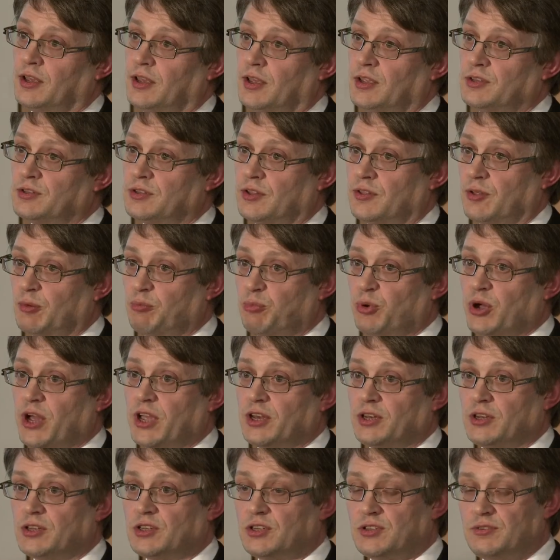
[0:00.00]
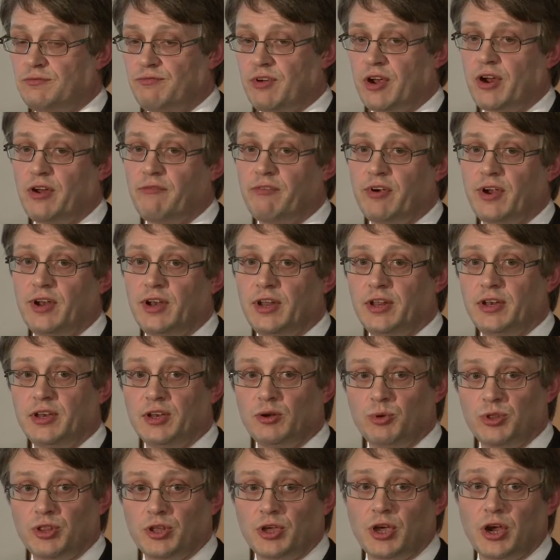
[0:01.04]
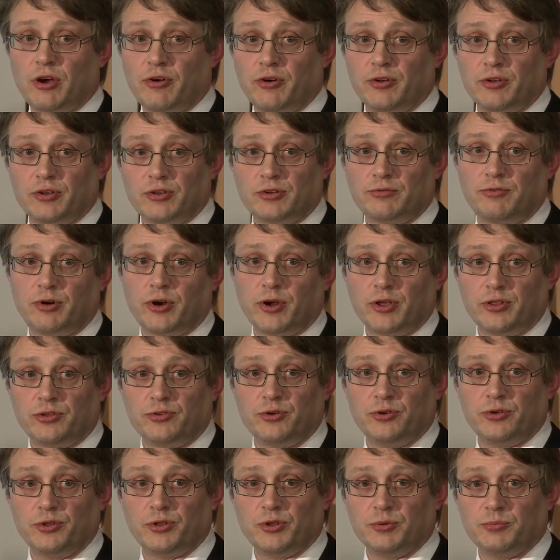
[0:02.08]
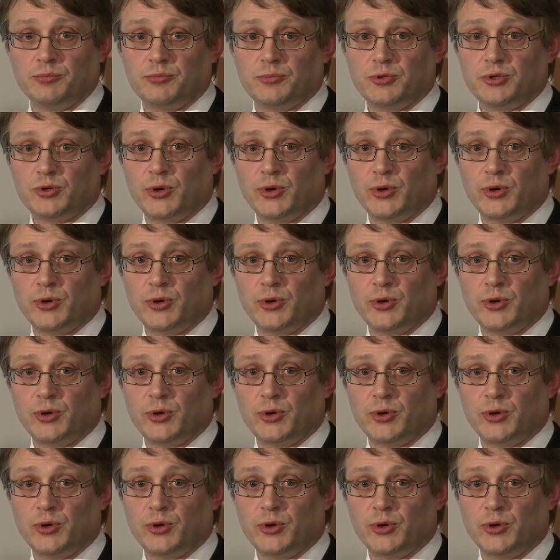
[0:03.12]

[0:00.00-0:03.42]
is that the brightness is very, very linear with the current that's flowing through them.